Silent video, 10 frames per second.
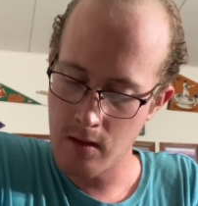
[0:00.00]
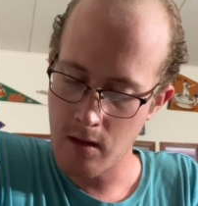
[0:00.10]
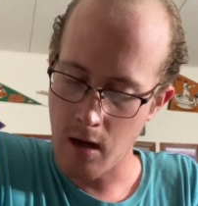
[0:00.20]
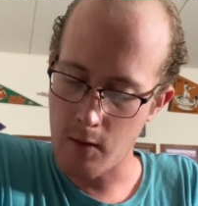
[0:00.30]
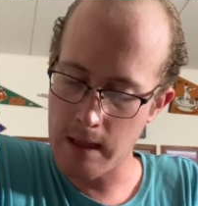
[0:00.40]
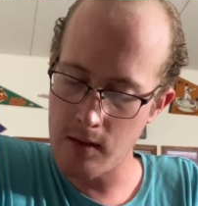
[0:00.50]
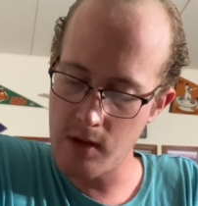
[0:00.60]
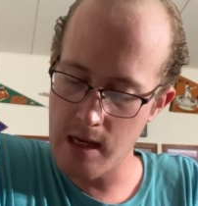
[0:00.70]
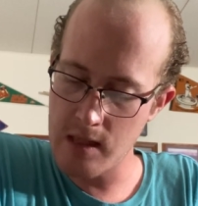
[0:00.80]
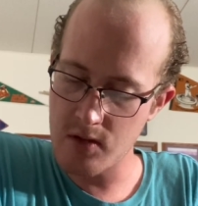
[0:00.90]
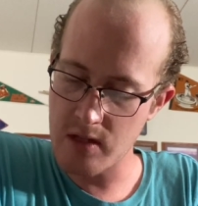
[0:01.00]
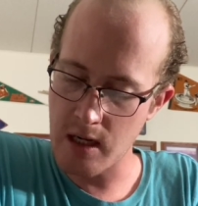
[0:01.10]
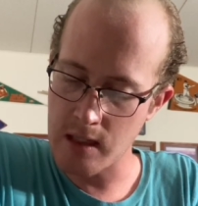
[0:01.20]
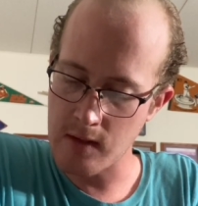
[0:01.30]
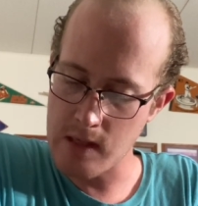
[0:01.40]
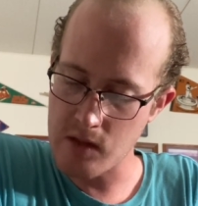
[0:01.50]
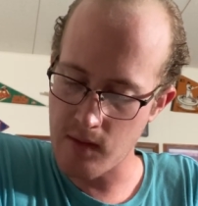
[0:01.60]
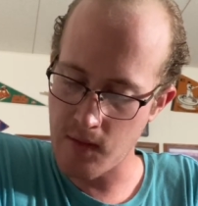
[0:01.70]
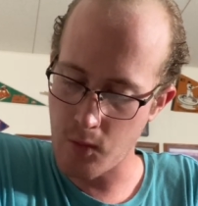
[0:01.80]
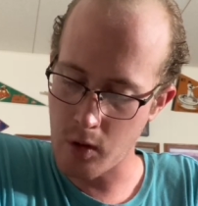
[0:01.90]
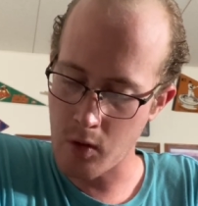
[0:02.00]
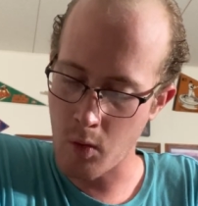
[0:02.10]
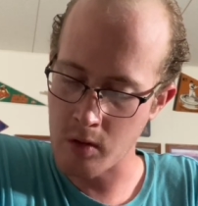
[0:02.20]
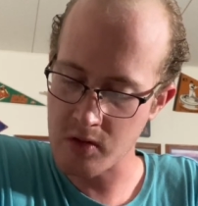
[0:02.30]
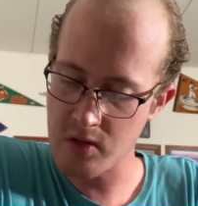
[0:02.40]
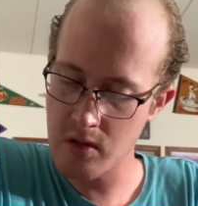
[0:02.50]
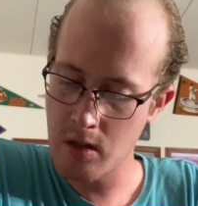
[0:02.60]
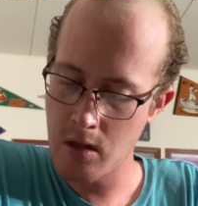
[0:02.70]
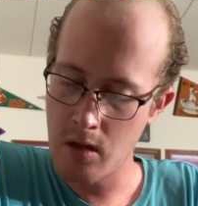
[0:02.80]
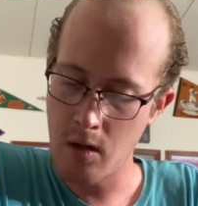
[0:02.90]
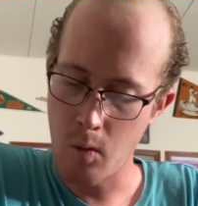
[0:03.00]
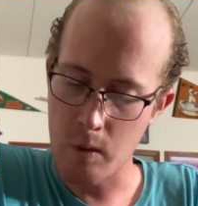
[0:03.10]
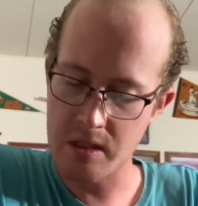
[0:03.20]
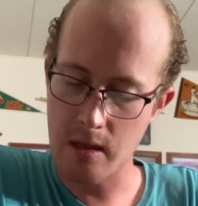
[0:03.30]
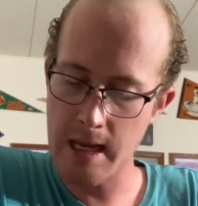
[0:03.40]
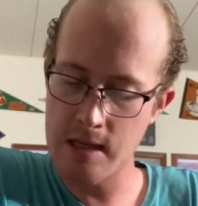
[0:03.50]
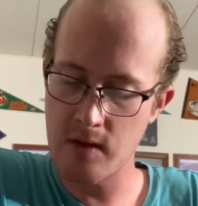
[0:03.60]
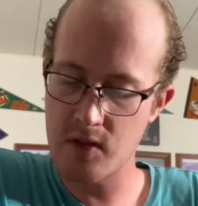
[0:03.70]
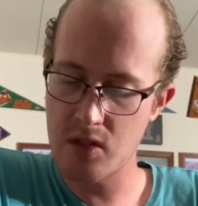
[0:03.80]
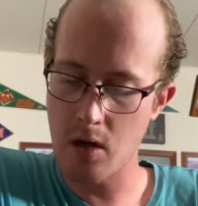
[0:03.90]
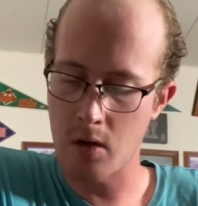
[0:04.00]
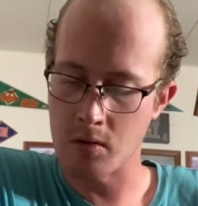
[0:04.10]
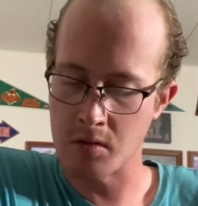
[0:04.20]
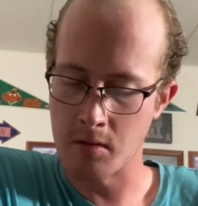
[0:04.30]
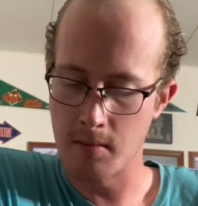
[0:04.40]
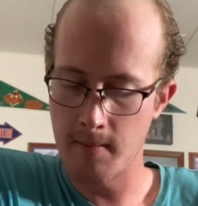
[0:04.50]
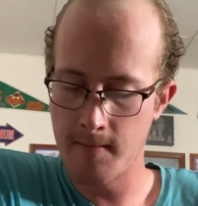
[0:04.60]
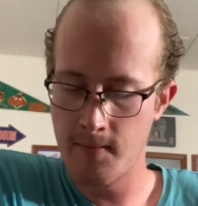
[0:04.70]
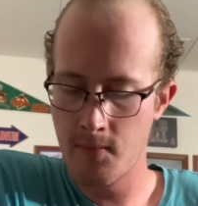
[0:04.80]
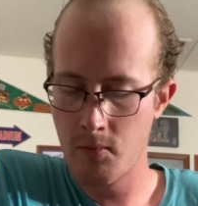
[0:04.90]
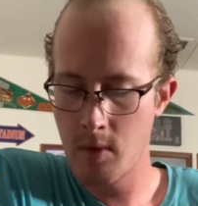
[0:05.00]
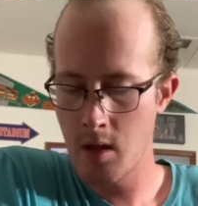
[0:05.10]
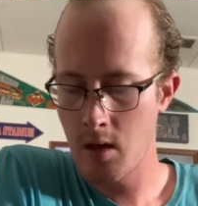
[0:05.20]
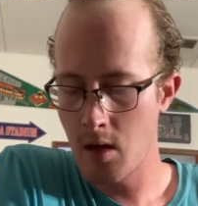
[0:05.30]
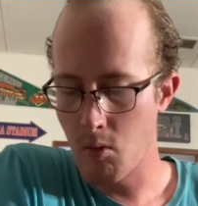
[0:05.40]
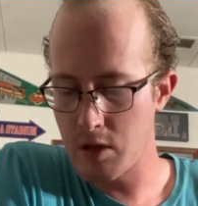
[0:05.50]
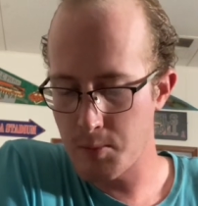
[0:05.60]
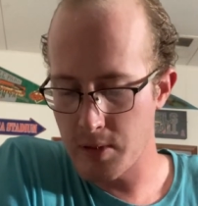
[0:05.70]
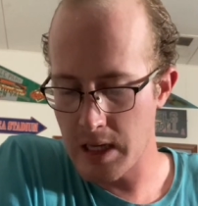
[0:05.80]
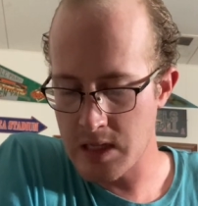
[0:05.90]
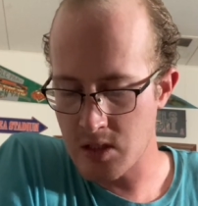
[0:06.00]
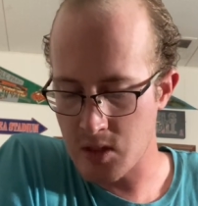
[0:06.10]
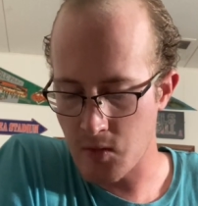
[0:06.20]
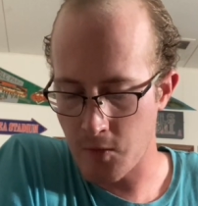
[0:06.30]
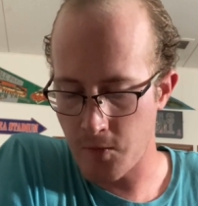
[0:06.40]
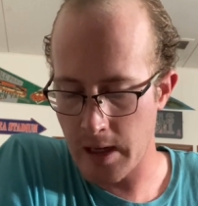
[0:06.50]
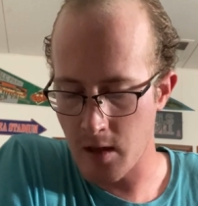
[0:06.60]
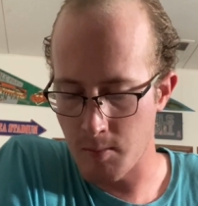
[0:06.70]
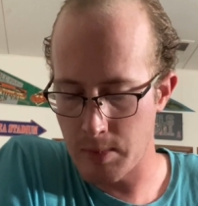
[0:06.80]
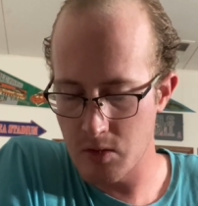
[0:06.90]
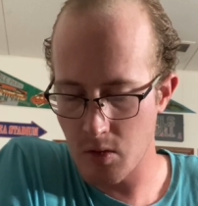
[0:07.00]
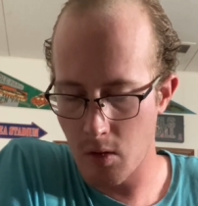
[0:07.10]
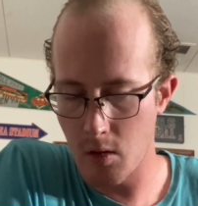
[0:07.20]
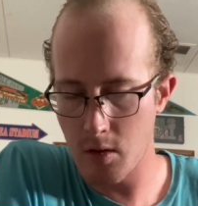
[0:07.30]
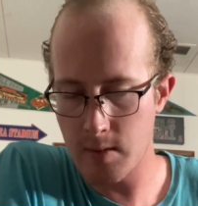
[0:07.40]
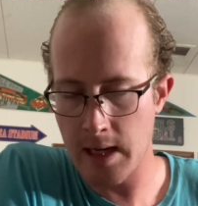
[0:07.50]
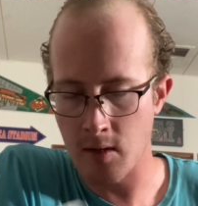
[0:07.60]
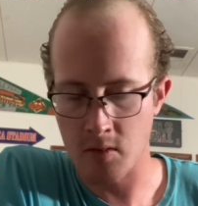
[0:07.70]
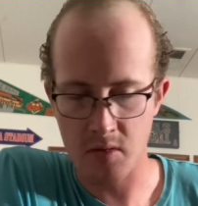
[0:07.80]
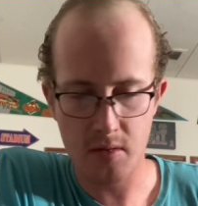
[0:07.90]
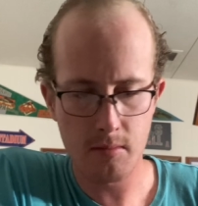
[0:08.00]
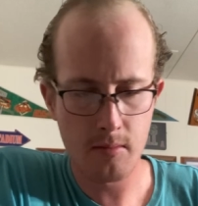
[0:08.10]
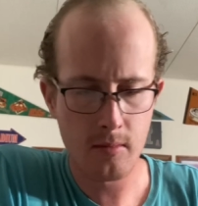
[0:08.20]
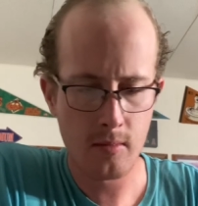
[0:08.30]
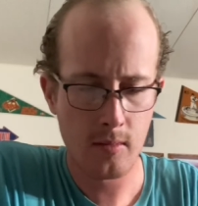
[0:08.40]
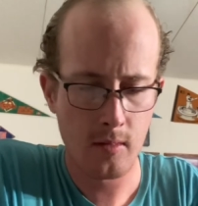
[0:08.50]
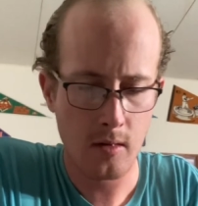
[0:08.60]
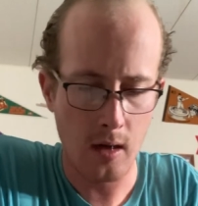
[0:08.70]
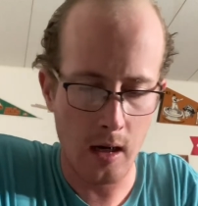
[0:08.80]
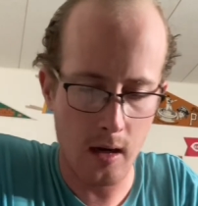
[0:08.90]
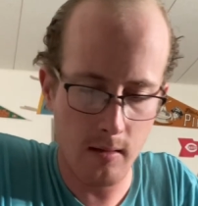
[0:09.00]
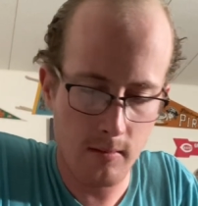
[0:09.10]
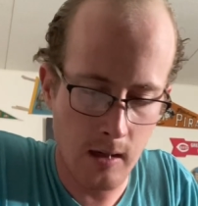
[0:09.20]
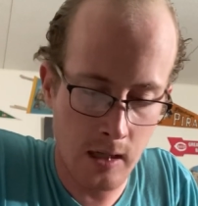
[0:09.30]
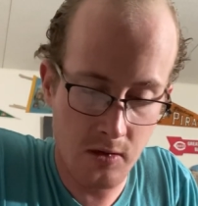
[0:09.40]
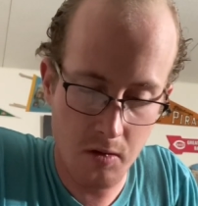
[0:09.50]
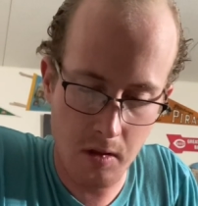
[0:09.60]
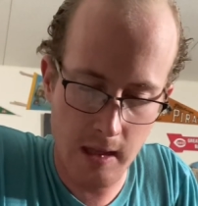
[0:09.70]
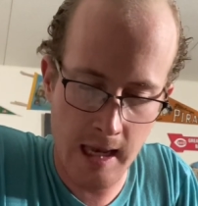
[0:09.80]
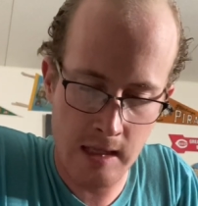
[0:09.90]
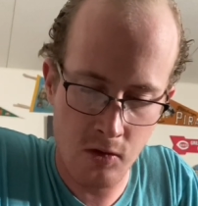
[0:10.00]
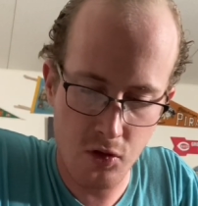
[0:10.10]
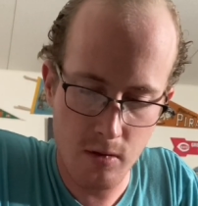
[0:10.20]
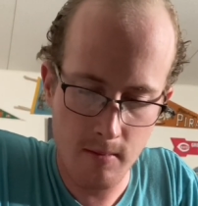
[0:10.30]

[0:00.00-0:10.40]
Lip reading: Around the inside of each of the four courts was a ledge of stone, with places for fire built all around under the ledge.